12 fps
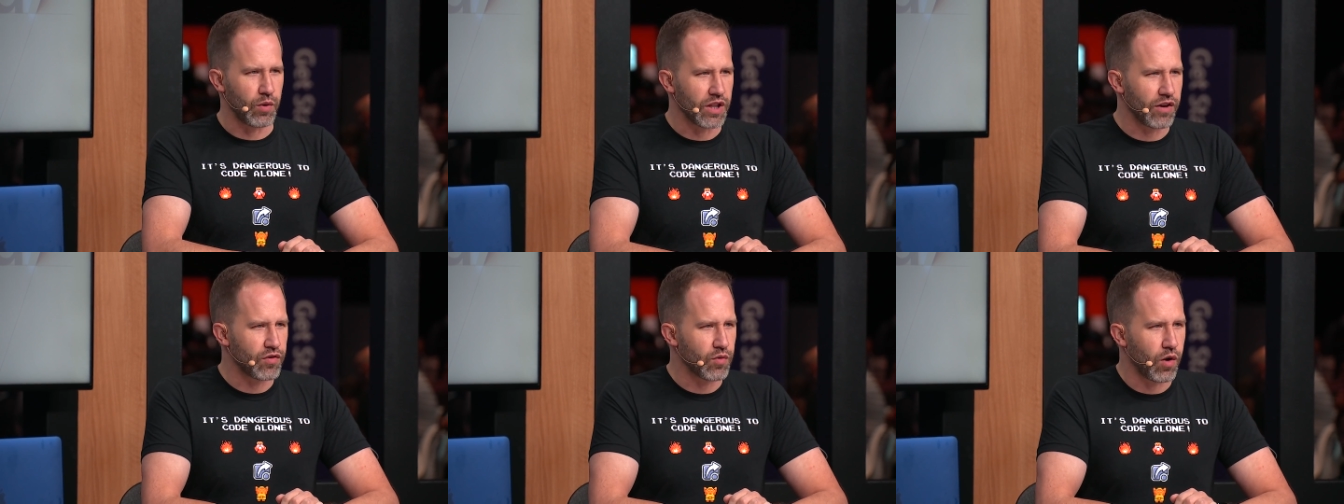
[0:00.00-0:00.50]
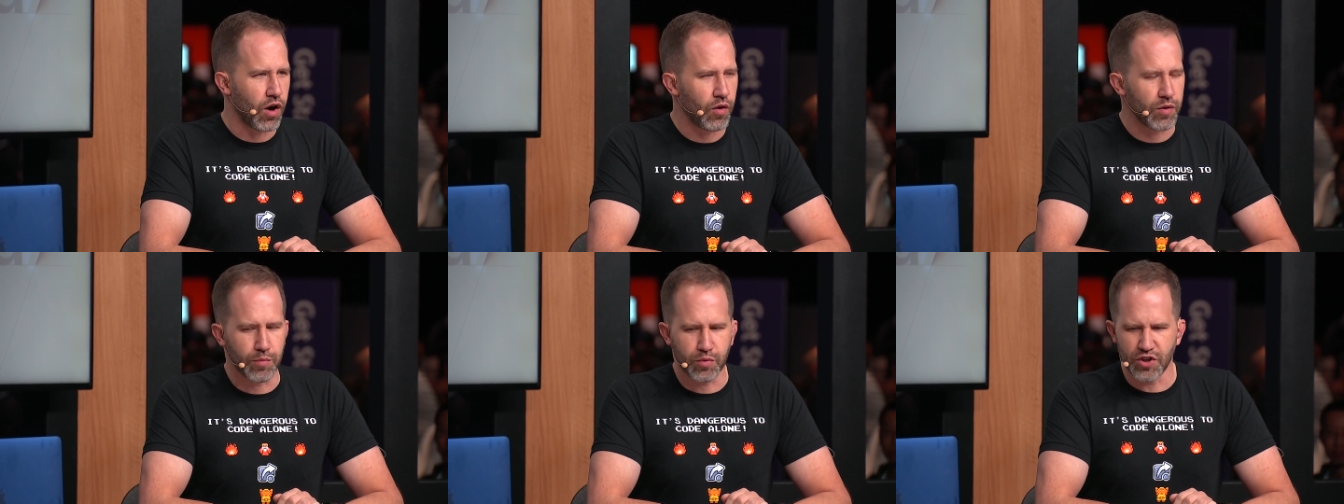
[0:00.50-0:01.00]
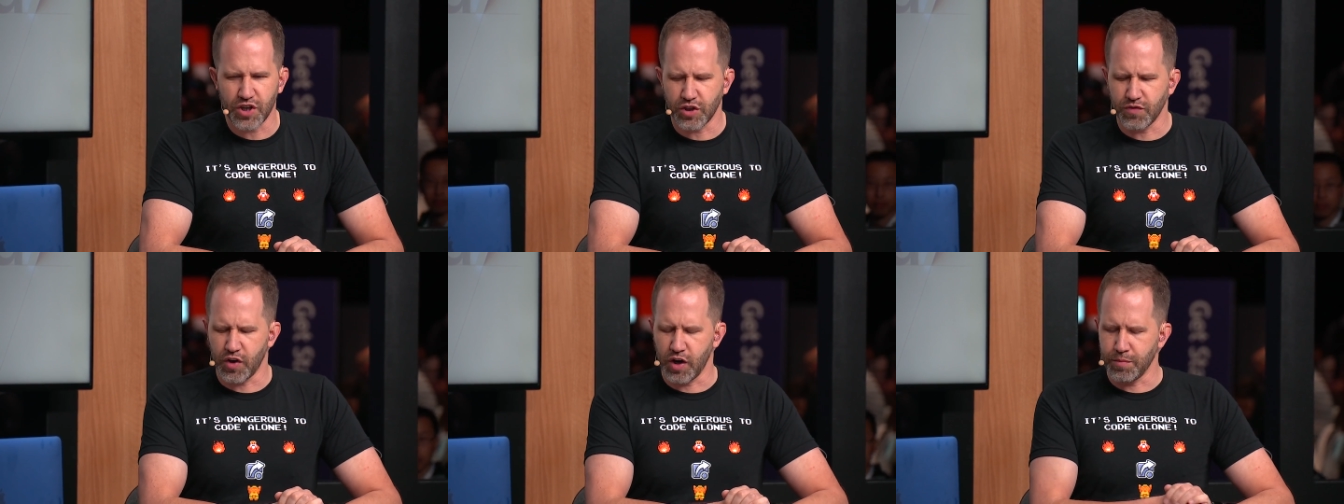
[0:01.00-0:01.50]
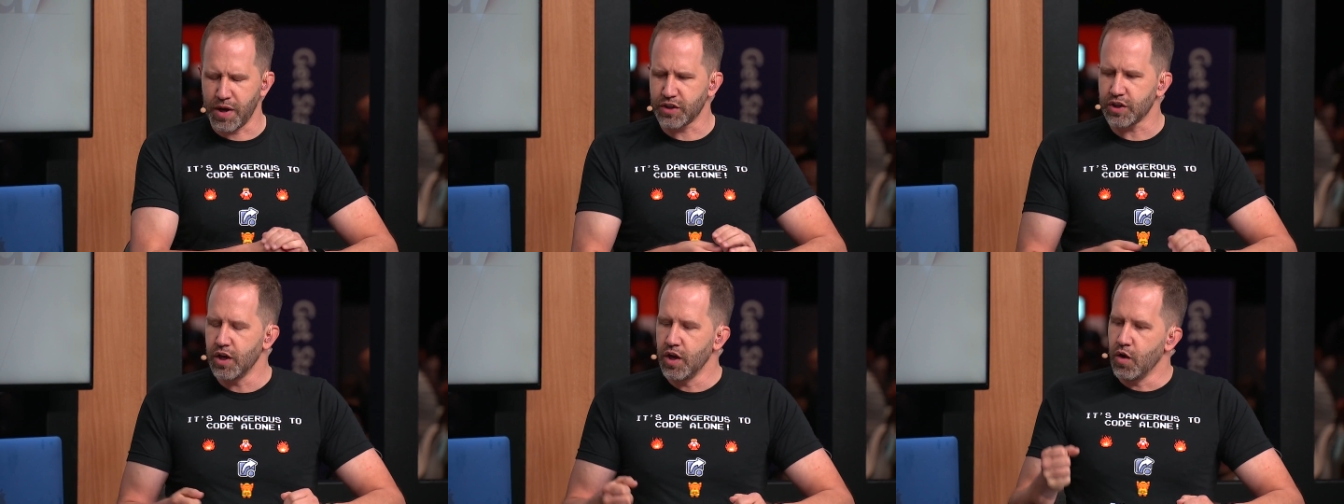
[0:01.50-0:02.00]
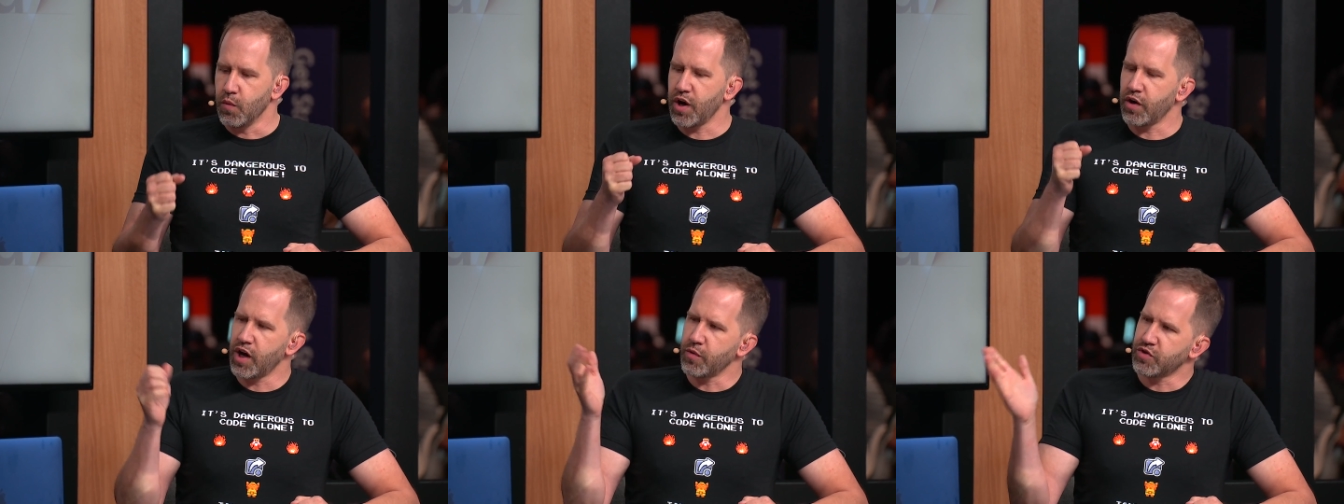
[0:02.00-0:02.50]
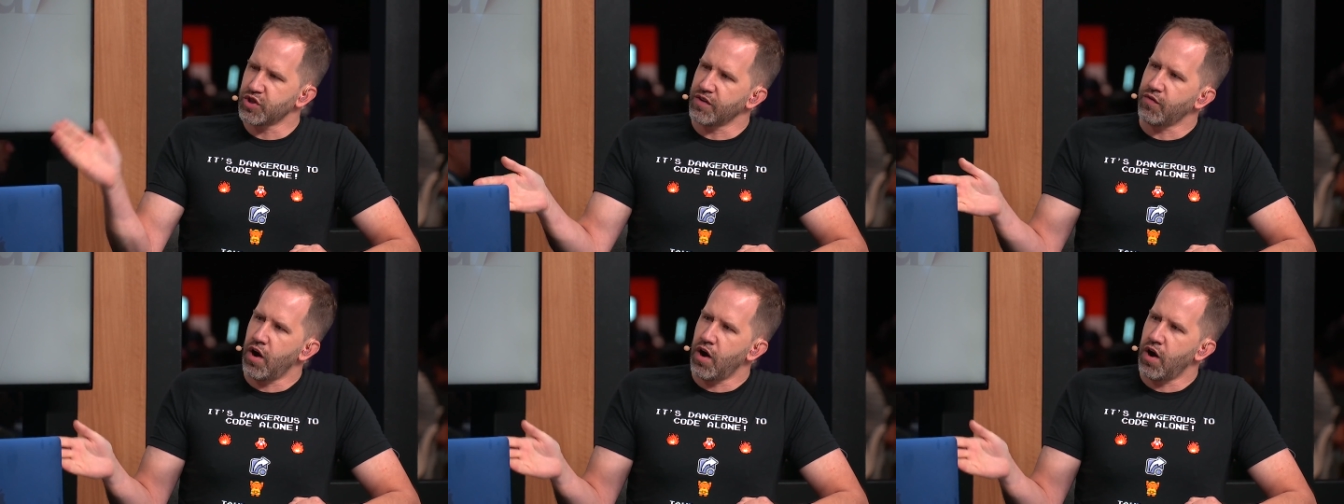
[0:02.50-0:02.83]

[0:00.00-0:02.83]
We love you all. We appreciate you very much. We are here with Jeff